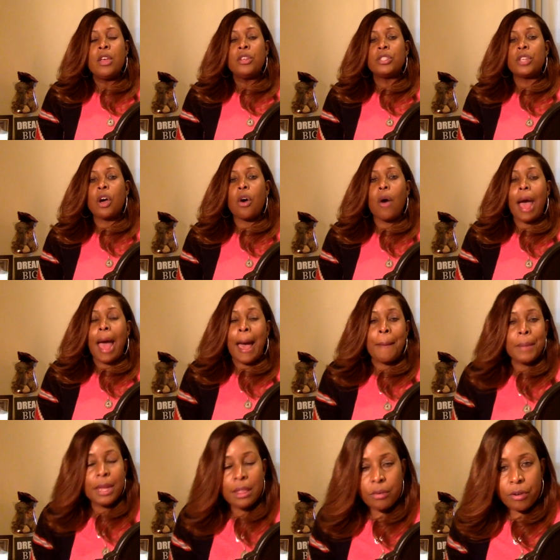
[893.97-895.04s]
So
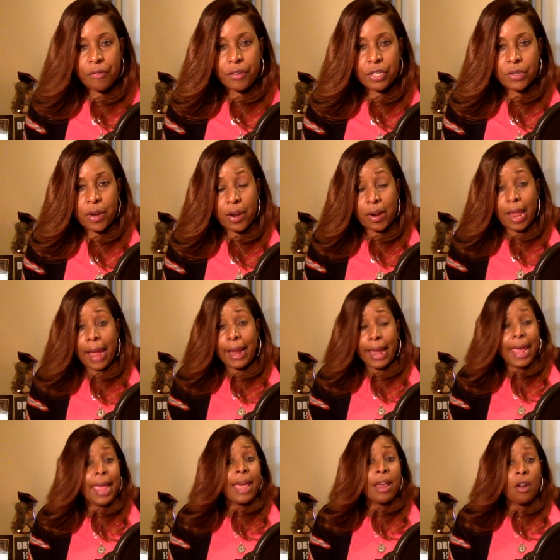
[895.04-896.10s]
I'm in the refrigerator, like
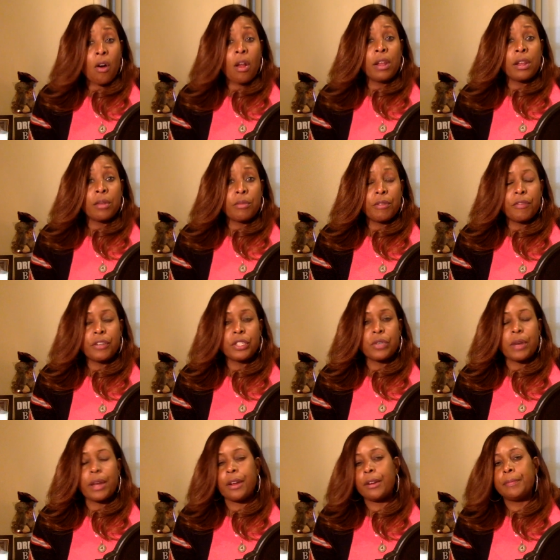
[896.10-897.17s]
head all in the
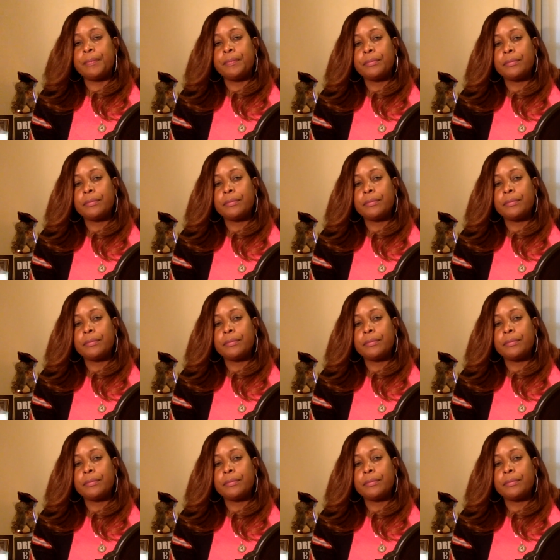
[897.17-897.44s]
refrigerator,